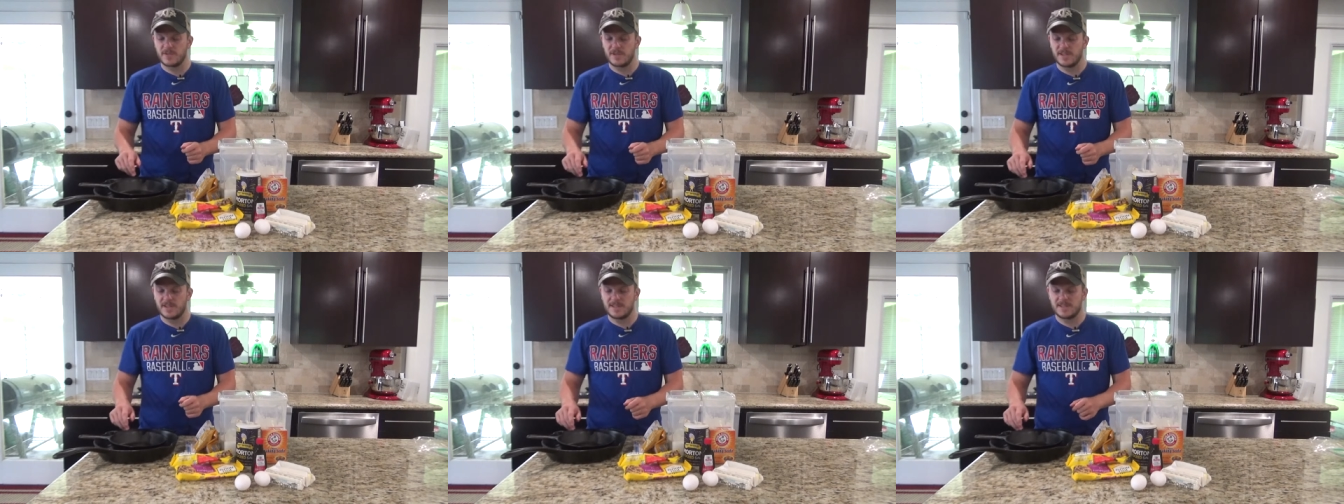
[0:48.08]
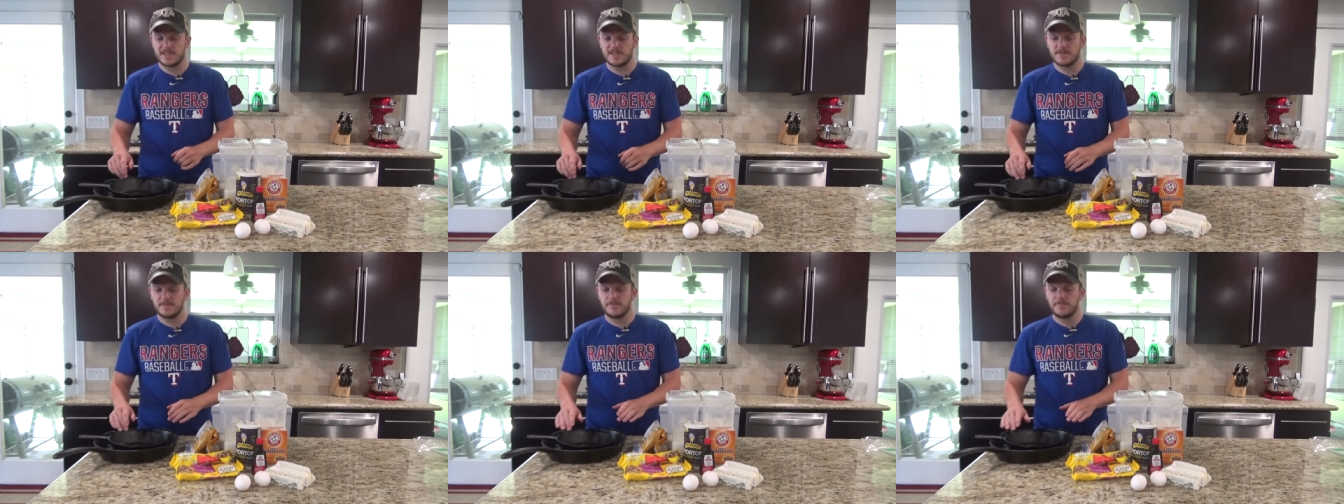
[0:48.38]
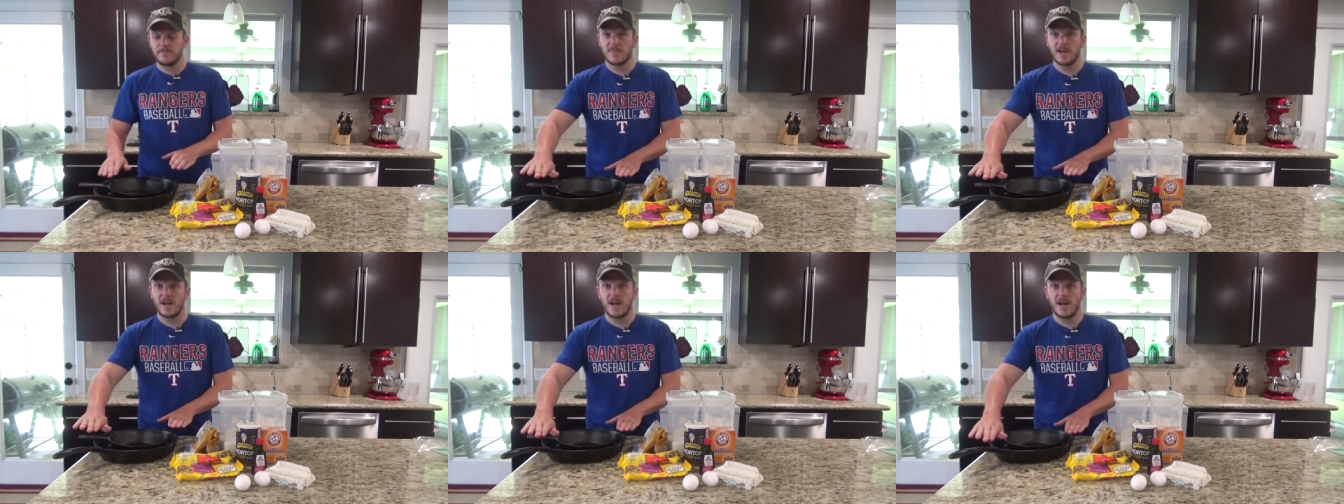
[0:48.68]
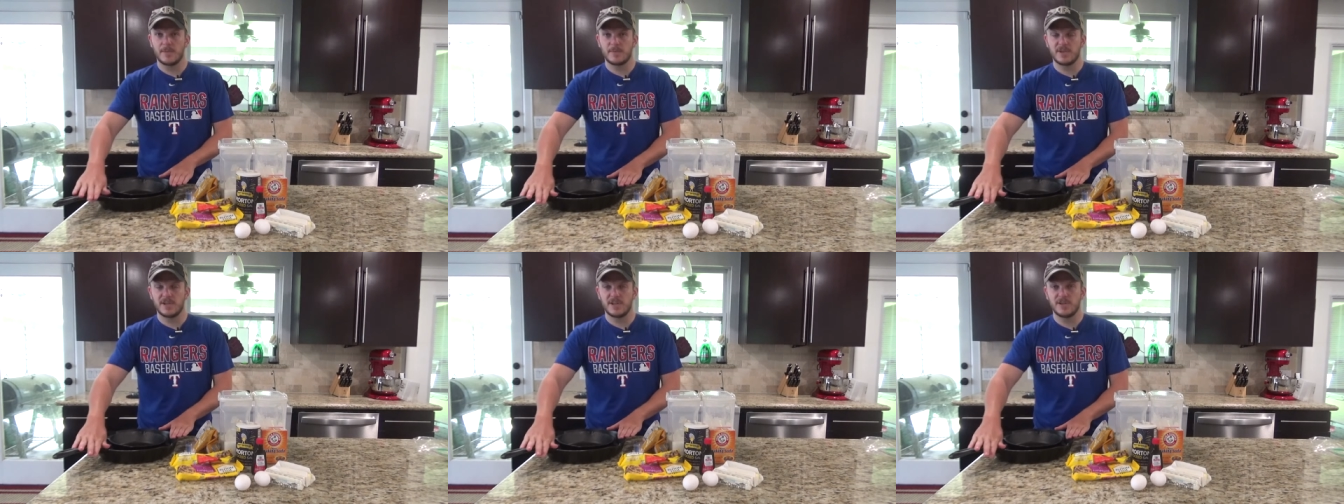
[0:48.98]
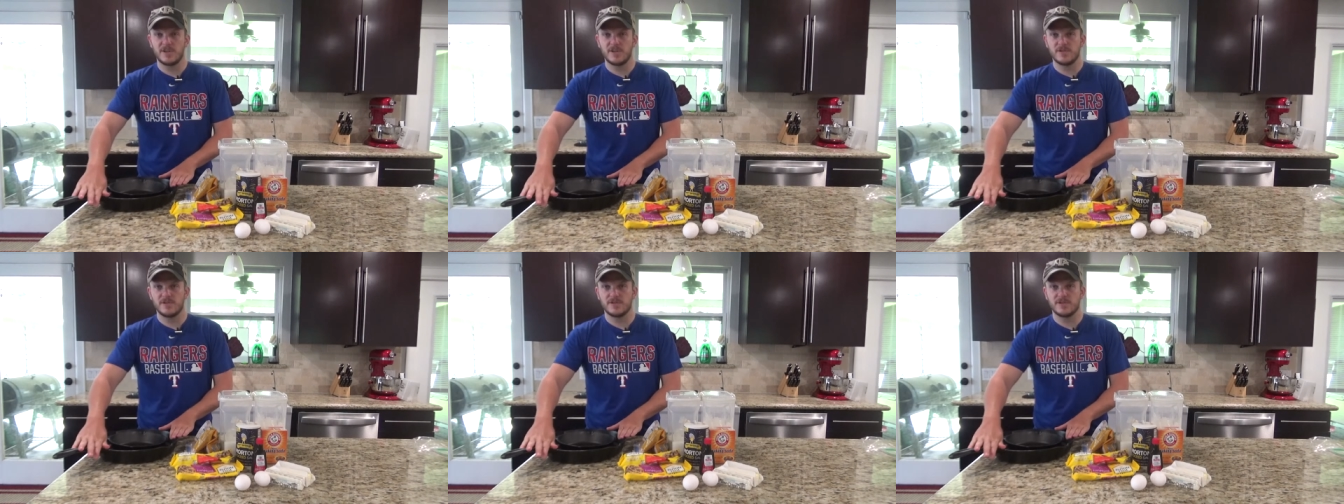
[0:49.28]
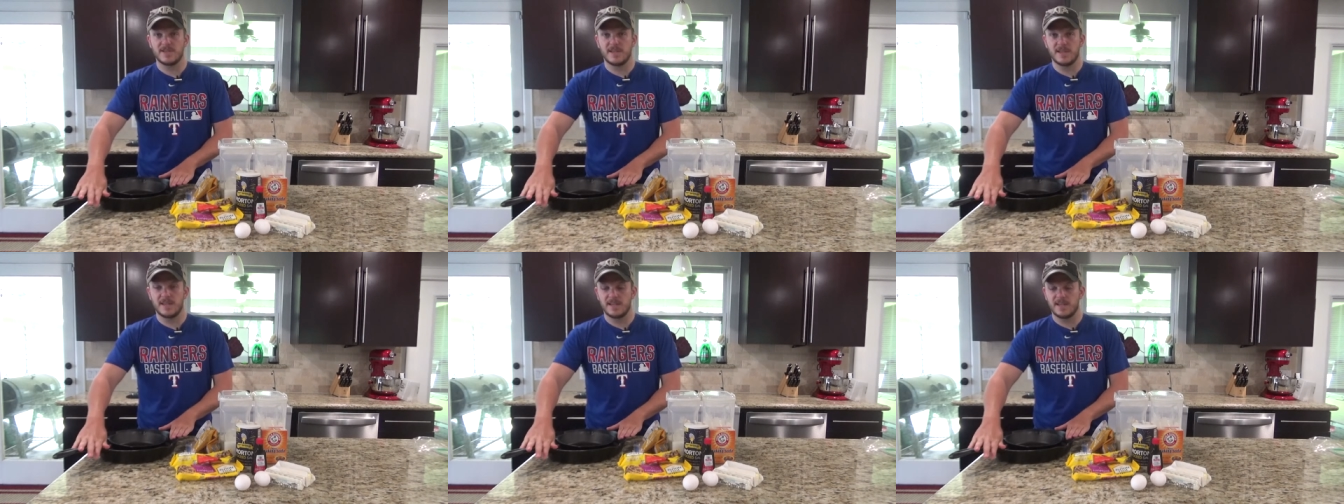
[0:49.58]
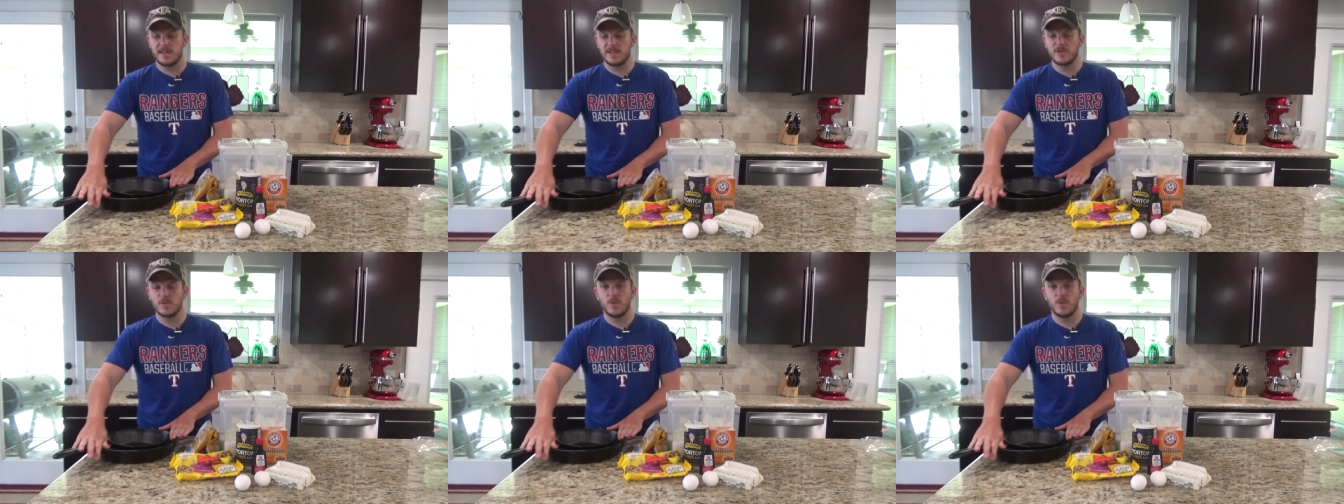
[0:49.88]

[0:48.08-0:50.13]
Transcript: for this, I'm going to use the